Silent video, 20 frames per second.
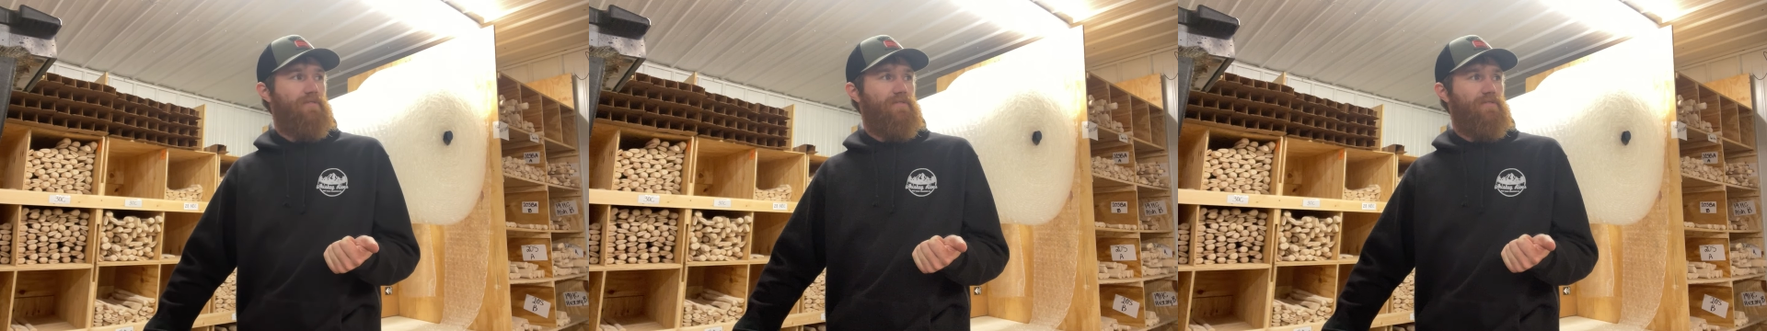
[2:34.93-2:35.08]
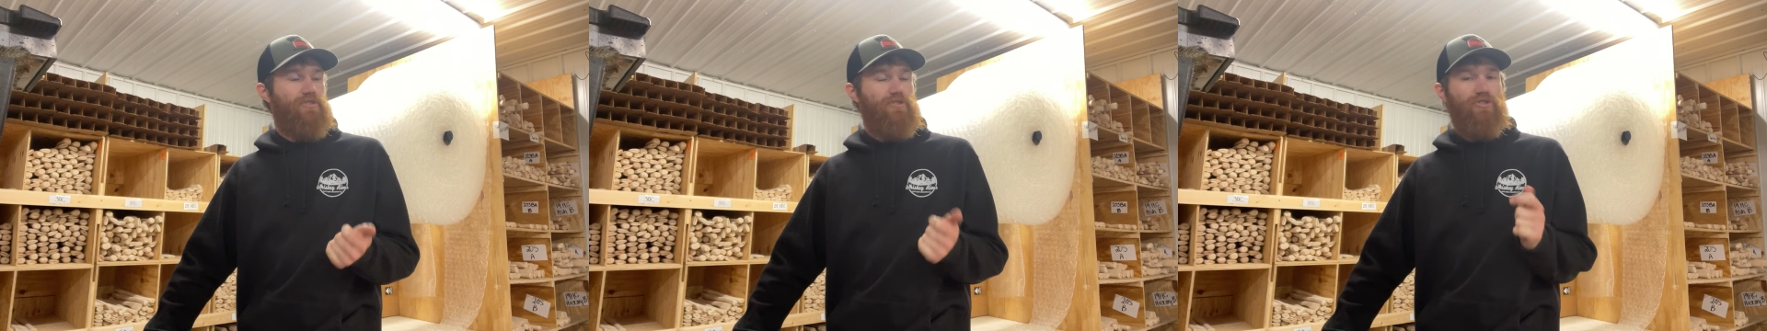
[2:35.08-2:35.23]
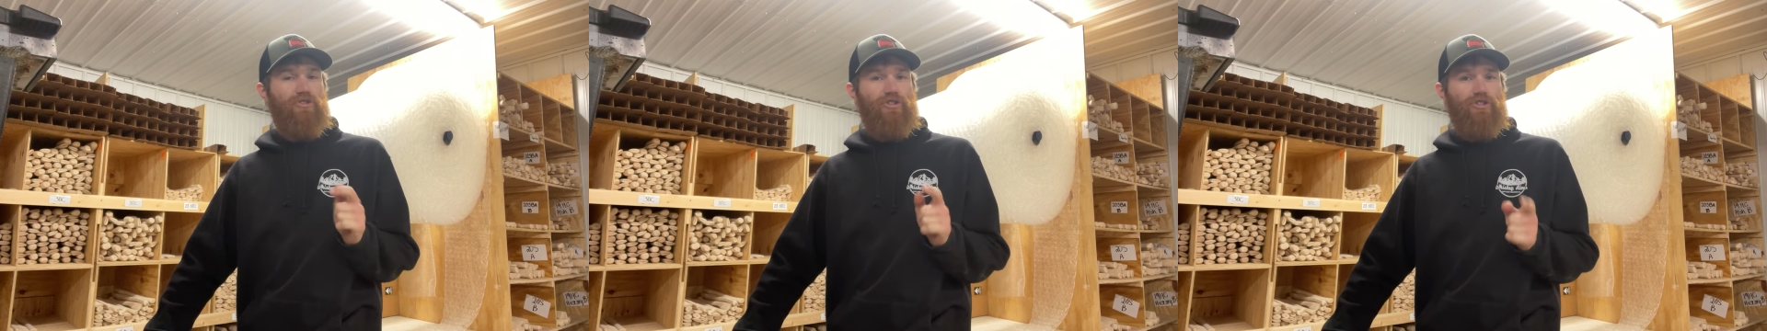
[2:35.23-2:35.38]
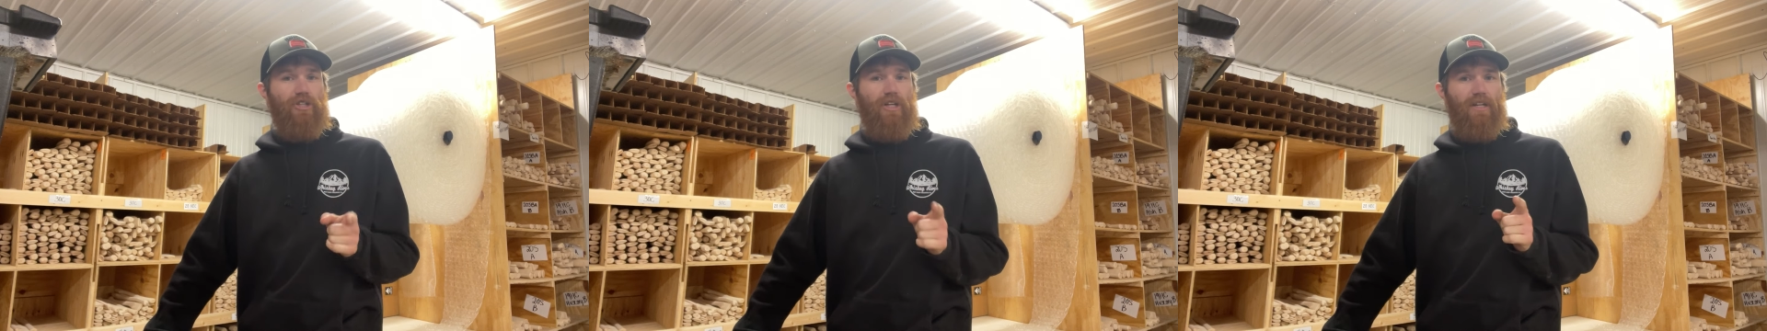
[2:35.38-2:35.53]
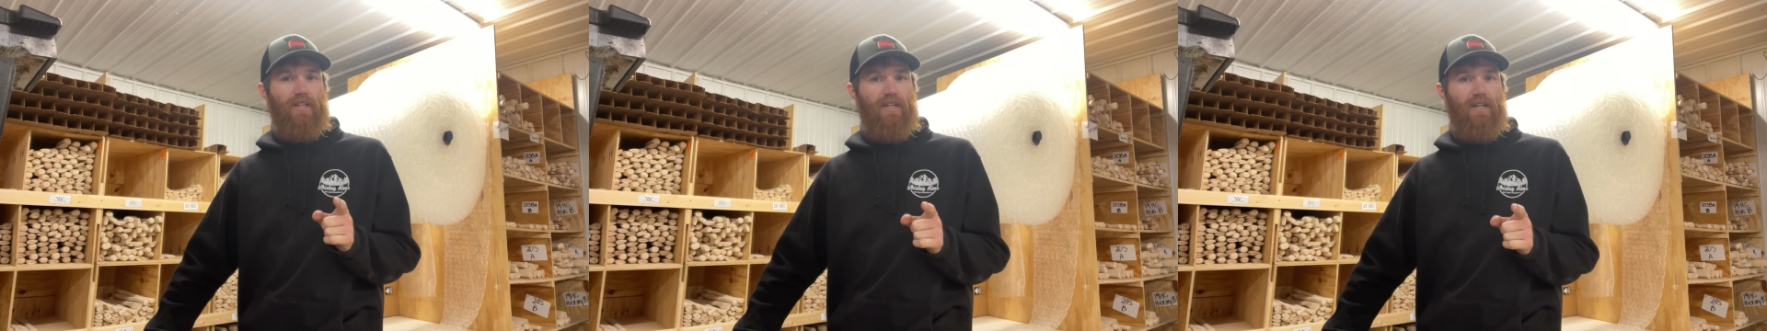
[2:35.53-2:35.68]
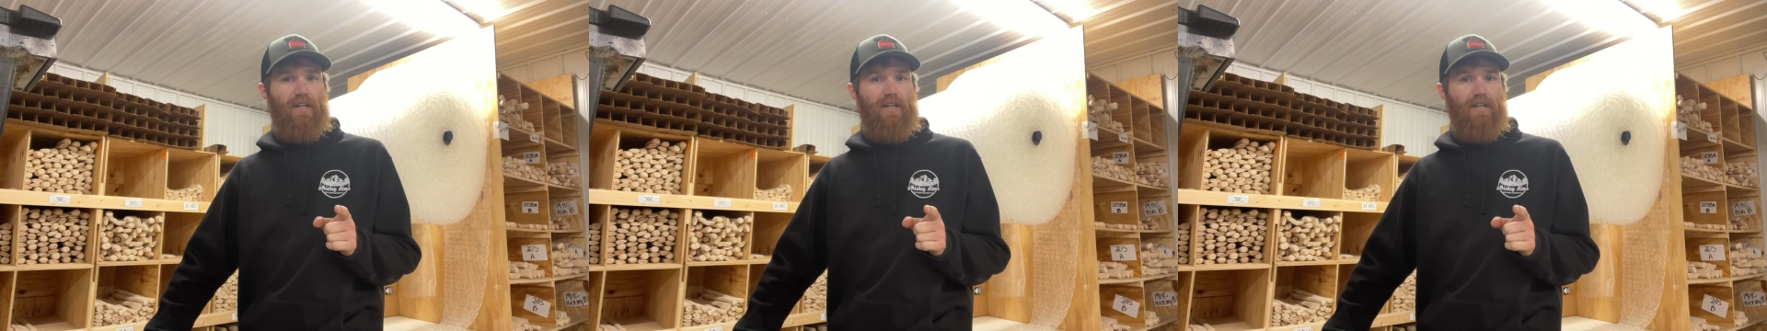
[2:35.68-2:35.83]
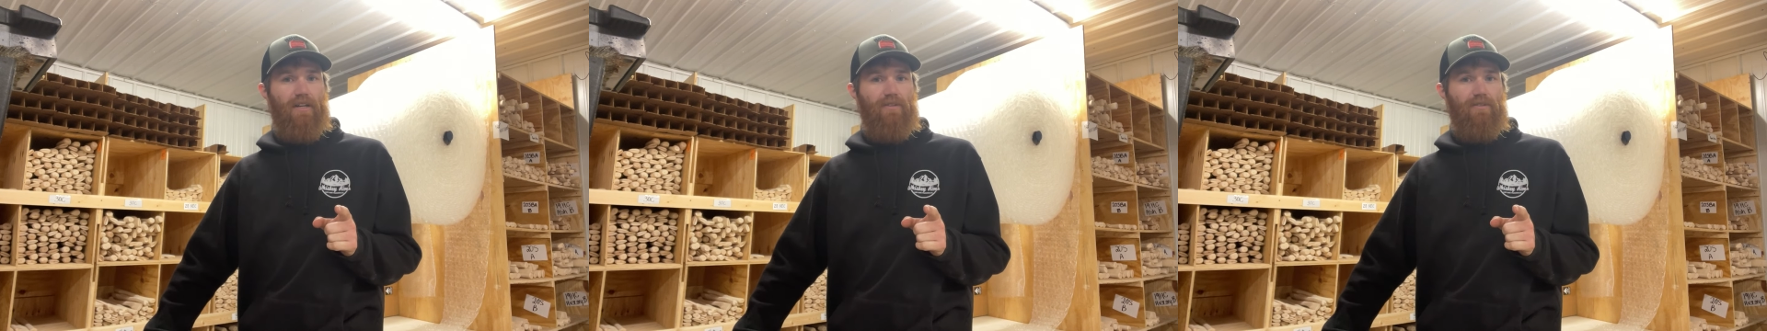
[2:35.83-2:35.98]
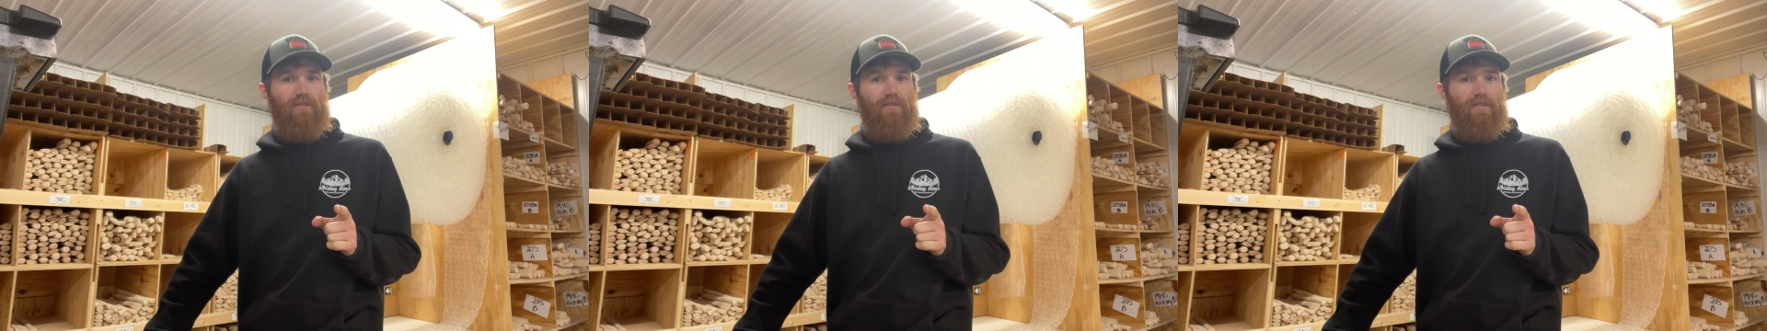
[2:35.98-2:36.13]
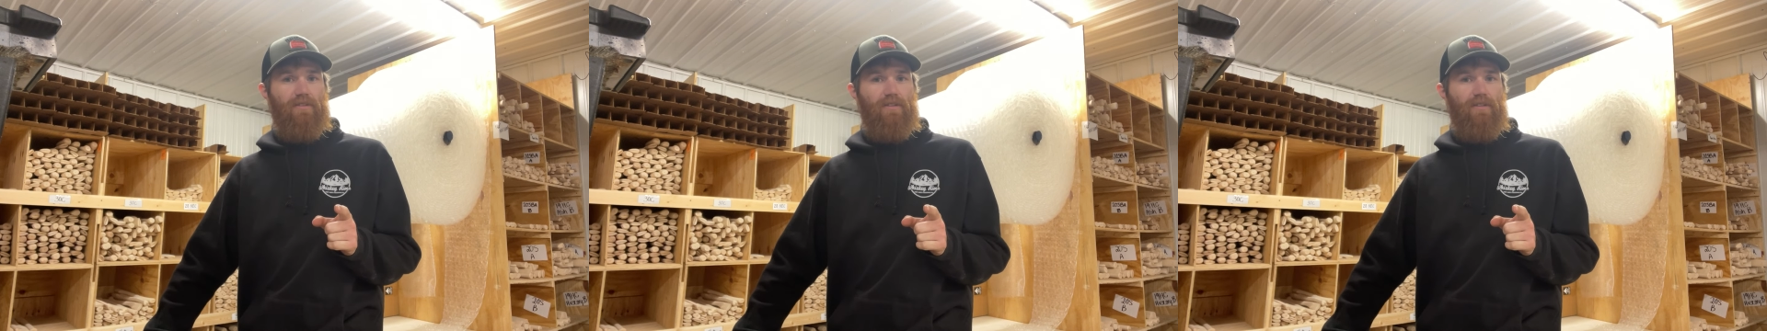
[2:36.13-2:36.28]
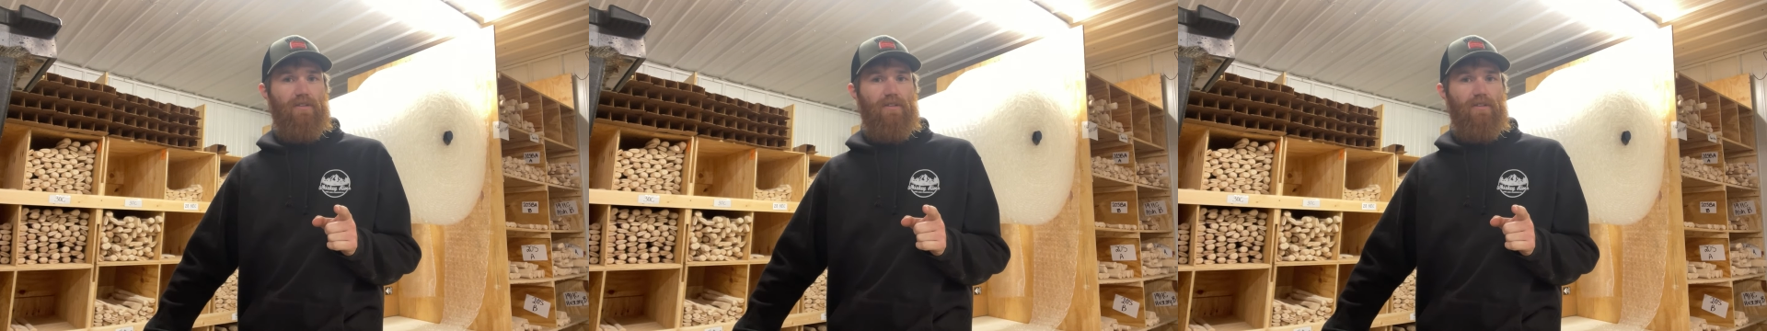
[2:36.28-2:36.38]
so you should check that out.